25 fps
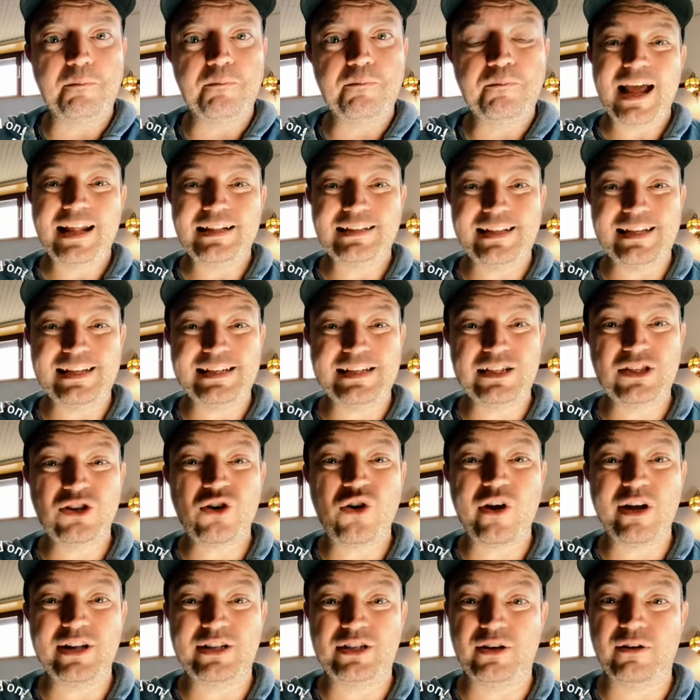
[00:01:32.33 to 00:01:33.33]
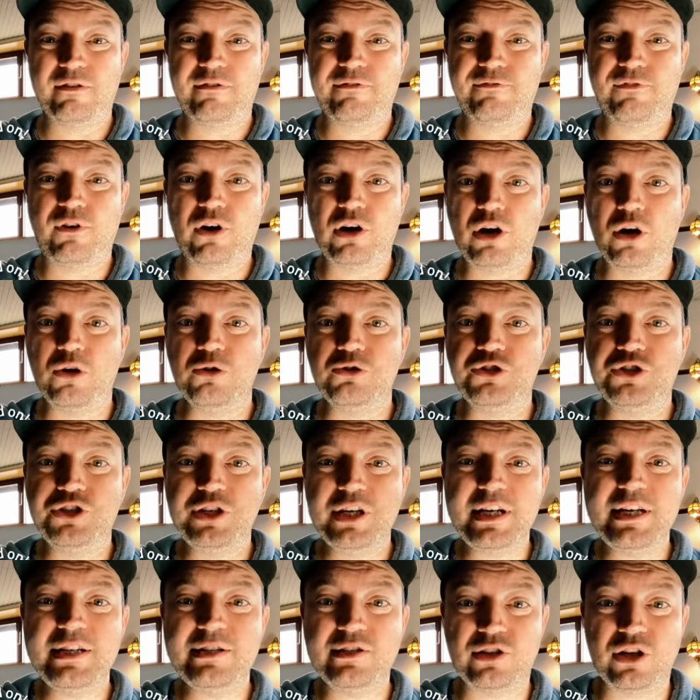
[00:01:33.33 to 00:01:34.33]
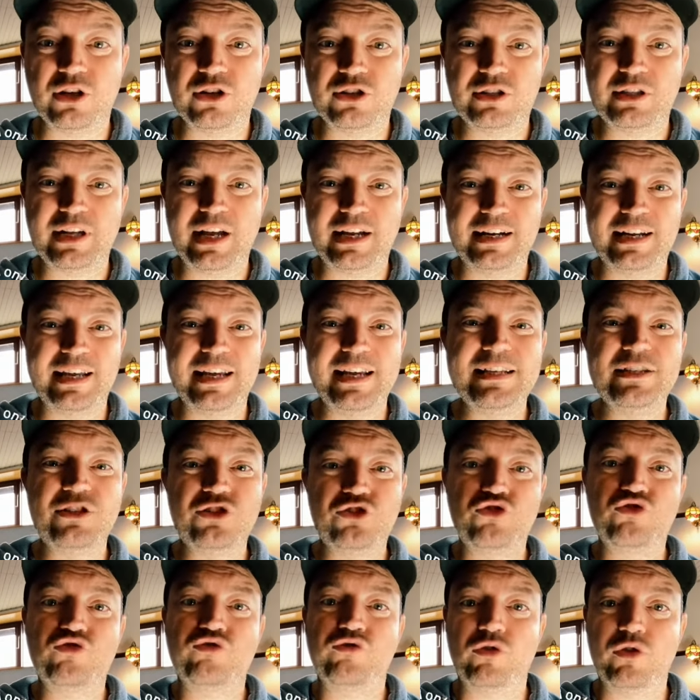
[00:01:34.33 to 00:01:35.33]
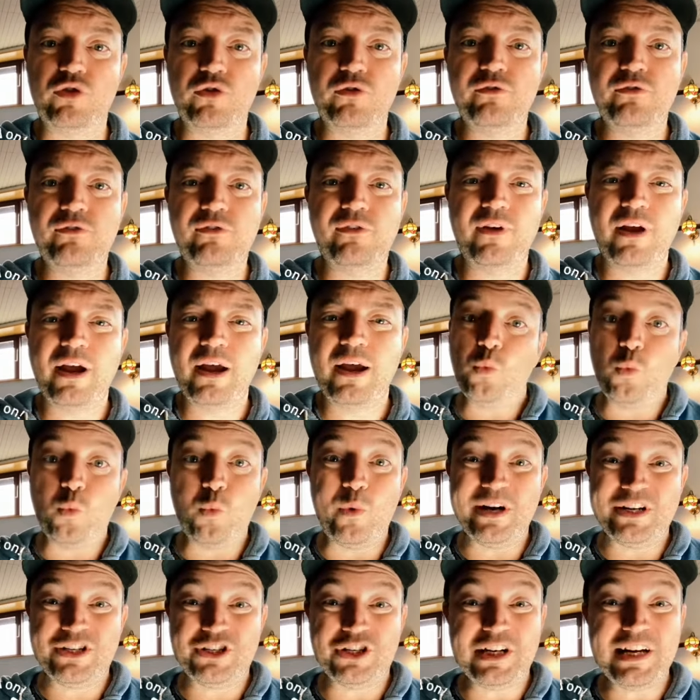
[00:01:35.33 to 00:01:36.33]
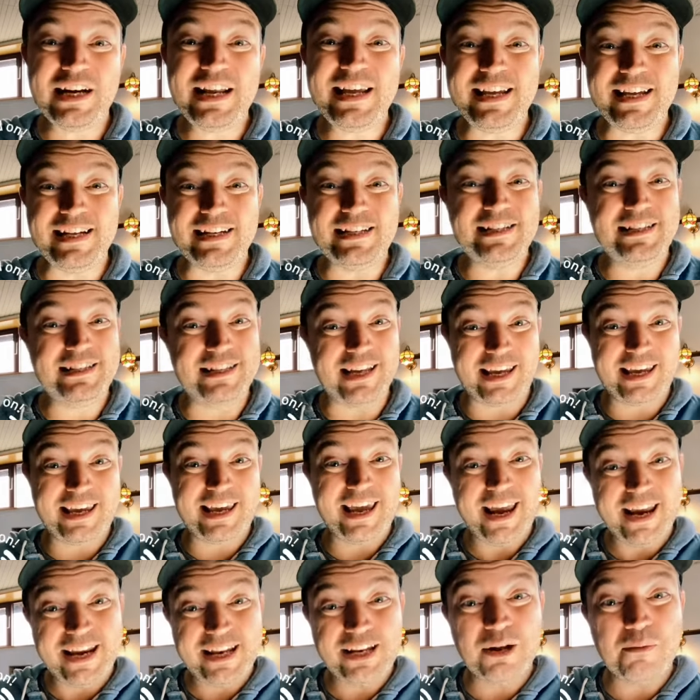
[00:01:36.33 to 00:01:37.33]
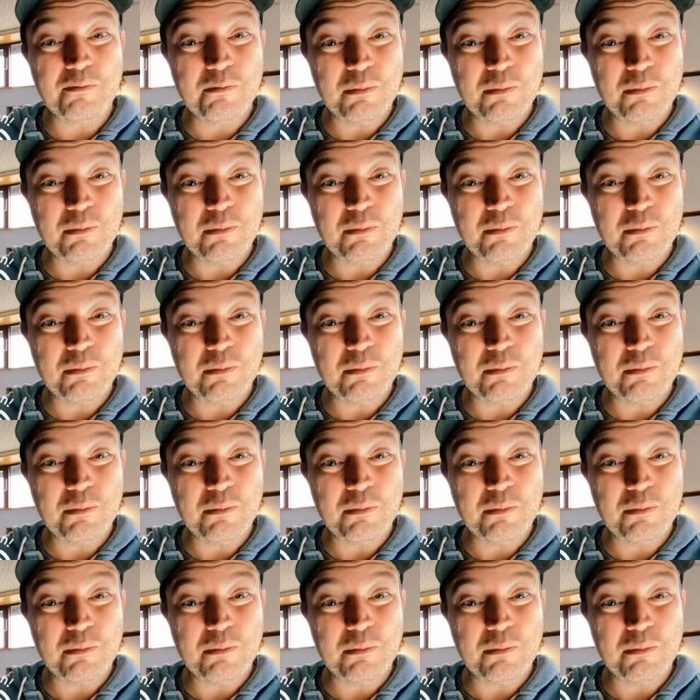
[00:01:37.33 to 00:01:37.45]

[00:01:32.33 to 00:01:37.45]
and decide to follow Jesus and his truth, which leads to kingdom